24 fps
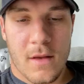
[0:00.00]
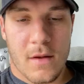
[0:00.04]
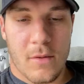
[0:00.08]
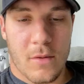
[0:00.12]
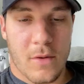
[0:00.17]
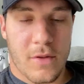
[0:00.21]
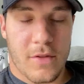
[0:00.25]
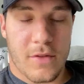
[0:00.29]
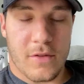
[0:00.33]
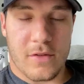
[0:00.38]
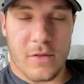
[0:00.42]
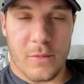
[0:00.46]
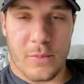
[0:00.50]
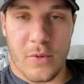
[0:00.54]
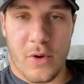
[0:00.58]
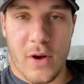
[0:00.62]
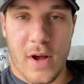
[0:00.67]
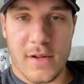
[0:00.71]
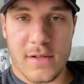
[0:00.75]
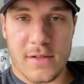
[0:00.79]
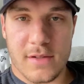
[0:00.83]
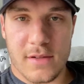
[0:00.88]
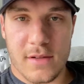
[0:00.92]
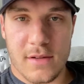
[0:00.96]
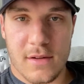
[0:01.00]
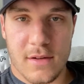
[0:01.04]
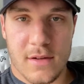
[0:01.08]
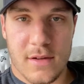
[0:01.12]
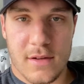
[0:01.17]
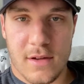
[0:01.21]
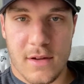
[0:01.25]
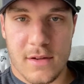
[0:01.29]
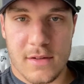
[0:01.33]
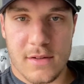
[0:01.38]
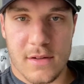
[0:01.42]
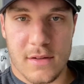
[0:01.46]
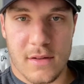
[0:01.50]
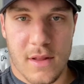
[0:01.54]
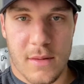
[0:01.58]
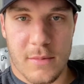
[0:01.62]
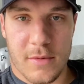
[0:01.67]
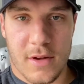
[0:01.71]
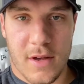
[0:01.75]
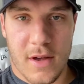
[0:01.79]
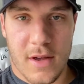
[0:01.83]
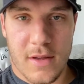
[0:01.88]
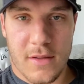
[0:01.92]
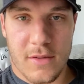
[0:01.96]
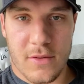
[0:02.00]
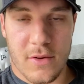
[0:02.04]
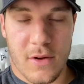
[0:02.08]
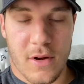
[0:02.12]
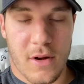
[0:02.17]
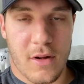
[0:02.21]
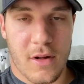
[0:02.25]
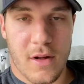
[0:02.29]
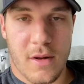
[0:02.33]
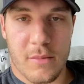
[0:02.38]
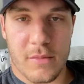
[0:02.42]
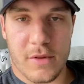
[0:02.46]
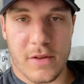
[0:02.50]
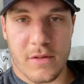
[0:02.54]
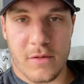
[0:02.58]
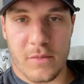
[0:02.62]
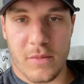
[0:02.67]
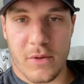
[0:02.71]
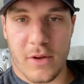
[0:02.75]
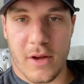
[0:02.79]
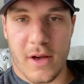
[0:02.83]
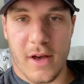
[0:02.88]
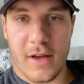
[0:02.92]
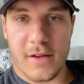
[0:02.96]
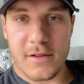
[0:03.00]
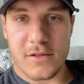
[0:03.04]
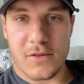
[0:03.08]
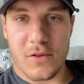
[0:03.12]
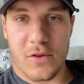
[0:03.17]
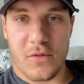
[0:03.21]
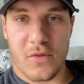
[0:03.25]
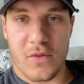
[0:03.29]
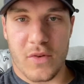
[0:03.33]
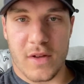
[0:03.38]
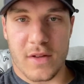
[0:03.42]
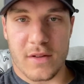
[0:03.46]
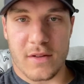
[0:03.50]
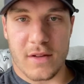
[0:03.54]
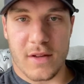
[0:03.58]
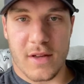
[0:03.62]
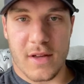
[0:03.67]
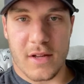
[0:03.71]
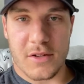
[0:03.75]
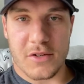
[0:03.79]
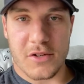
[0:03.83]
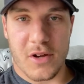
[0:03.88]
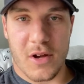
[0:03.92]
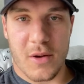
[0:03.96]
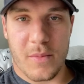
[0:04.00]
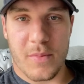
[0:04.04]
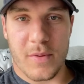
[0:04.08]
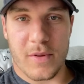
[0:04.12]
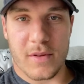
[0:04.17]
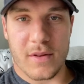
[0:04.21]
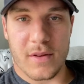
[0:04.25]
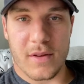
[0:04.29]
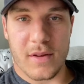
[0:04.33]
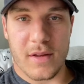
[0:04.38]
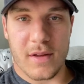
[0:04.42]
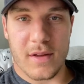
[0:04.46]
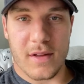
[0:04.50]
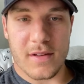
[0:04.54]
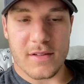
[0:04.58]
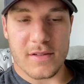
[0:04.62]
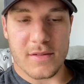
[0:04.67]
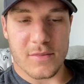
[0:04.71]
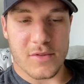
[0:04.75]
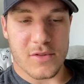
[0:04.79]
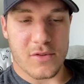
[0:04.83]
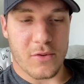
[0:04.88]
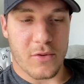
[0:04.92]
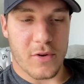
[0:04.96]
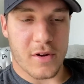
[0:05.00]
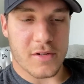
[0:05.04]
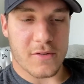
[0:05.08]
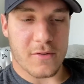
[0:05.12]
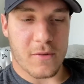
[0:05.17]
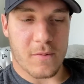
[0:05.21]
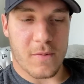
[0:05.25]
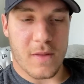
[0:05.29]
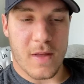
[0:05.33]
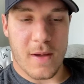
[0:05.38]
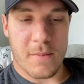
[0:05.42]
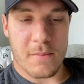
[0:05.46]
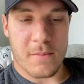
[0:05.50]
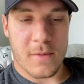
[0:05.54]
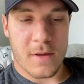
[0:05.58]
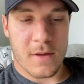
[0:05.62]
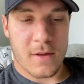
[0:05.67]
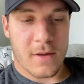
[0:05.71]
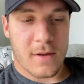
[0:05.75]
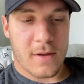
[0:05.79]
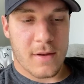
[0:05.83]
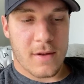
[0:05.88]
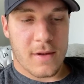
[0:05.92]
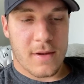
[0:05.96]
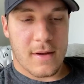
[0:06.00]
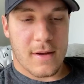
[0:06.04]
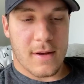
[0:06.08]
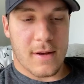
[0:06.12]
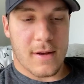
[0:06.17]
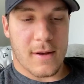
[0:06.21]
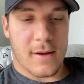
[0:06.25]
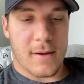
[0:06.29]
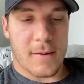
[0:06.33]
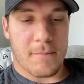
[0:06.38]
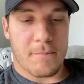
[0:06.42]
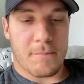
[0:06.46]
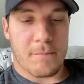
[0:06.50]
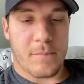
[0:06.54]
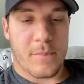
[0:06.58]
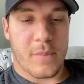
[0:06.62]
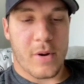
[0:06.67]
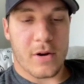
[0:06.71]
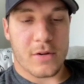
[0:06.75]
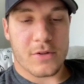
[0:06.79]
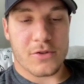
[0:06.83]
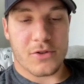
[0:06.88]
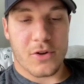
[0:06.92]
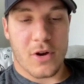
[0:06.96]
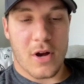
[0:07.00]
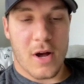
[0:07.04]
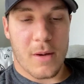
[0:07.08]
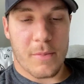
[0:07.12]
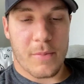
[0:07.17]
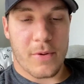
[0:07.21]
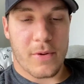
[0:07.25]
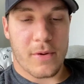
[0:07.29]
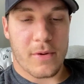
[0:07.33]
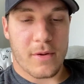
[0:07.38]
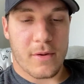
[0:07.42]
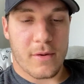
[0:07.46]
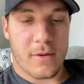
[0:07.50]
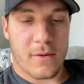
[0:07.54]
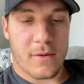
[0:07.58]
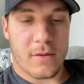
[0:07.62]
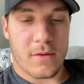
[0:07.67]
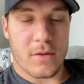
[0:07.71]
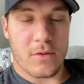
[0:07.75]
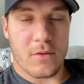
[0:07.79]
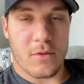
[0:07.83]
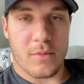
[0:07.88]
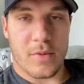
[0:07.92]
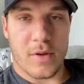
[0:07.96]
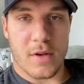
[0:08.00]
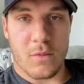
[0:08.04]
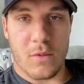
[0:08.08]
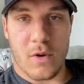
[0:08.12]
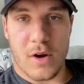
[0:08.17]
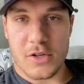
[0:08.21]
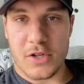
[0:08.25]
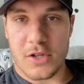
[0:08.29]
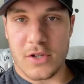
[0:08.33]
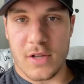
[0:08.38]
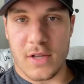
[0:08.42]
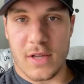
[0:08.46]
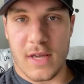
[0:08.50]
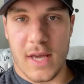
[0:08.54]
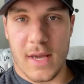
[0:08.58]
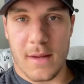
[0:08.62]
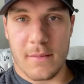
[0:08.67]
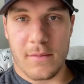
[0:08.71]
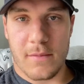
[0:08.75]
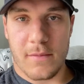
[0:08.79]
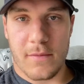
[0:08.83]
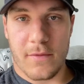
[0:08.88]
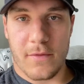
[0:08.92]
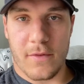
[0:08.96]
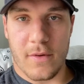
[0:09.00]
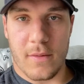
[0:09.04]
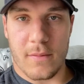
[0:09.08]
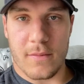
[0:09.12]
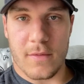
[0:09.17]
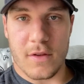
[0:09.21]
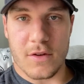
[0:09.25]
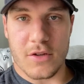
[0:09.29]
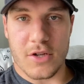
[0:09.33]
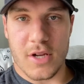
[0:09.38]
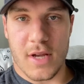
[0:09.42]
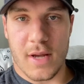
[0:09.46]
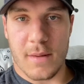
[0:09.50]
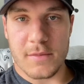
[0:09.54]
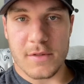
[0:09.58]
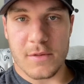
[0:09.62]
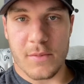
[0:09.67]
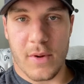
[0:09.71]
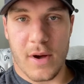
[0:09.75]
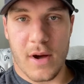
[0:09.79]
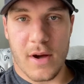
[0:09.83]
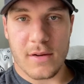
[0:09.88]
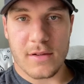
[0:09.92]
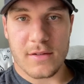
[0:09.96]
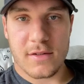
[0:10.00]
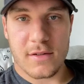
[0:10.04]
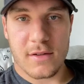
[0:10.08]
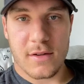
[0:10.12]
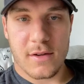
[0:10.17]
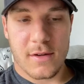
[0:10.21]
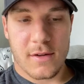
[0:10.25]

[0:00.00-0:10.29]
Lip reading: with a surprise Canucks alumni. They're all unbelievable guys, so hopefully you get to catch up and get some stories from them. Puck drop, you'll be watching the game from the GM's box,